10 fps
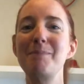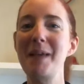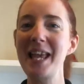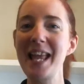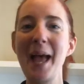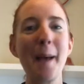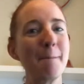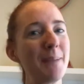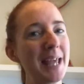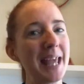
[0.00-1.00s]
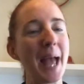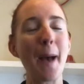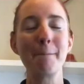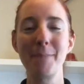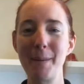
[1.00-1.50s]
Bee, bee,
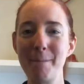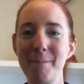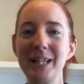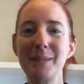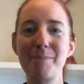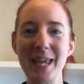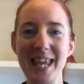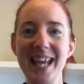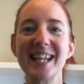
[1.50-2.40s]
bumblebee,